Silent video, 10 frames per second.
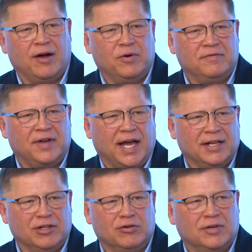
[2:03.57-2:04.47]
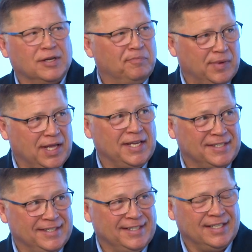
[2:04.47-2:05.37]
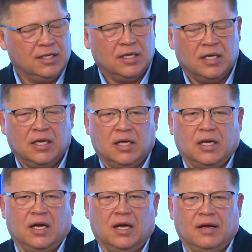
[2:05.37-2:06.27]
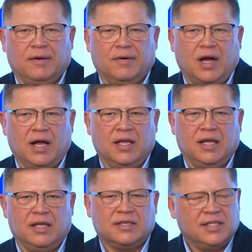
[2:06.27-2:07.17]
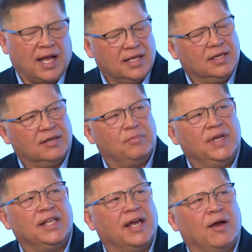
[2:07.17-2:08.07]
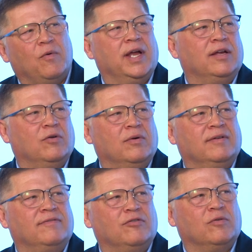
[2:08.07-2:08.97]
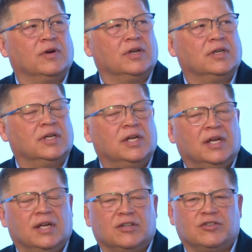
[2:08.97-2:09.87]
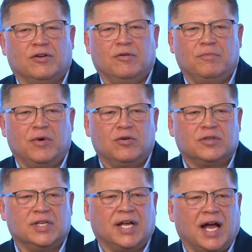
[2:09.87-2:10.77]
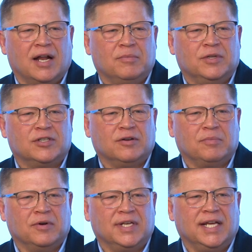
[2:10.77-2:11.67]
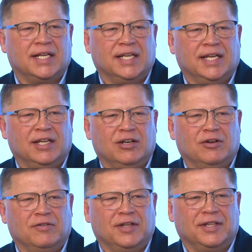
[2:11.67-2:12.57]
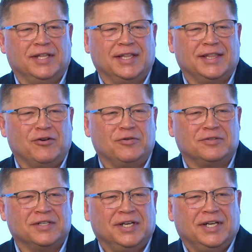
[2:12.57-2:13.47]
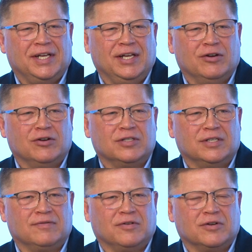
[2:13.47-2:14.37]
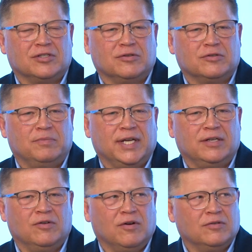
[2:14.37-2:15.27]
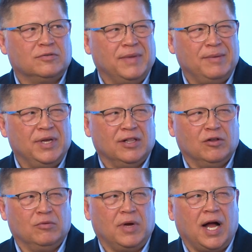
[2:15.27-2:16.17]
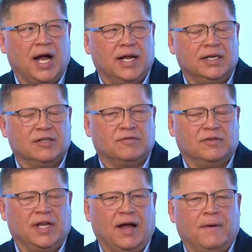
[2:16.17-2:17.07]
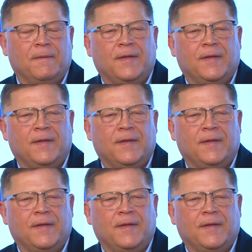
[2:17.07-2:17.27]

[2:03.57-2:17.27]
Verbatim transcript: We've got a little complacent. Uh-huh. Uh, it's not going to be that way going forward. So most economists are predicting, you know, that, that those years, as far as those big growth, may be a little behind us for now.